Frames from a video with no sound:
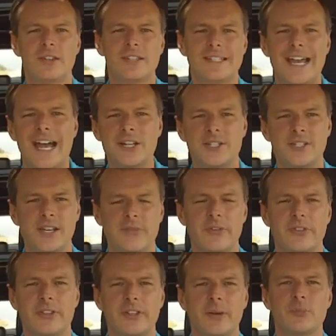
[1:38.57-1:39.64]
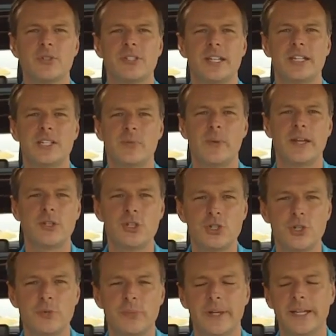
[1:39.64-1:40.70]
the dash is everything that Mercedes-Benz
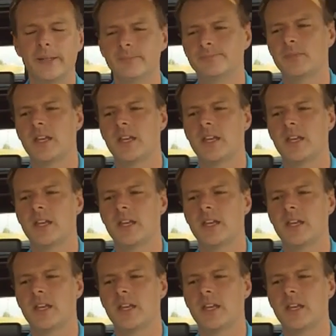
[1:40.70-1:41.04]
should be.